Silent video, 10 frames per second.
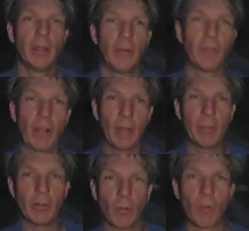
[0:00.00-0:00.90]
If God
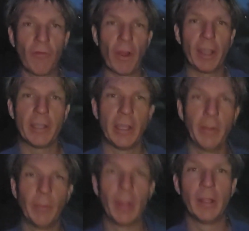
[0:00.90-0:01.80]
be glorified in
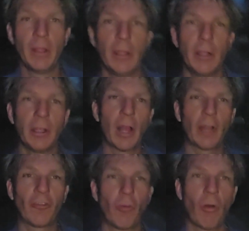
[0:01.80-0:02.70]
him,
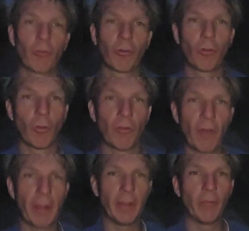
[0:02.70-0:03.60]
God shall also
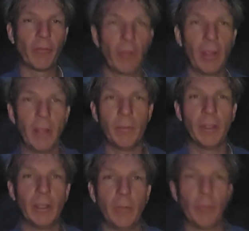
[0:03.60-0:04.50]
glorify him, him
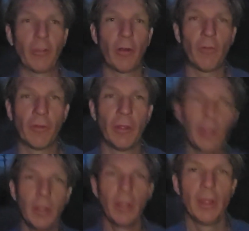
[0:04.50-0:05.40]
in himself,
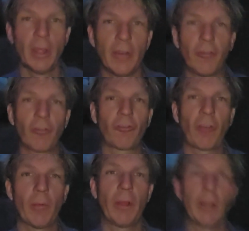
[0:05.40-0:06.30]
and shall
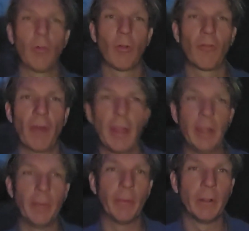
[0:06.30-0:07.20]
straightway glorify
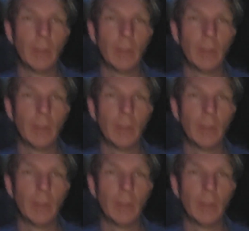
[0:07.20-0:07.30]
him.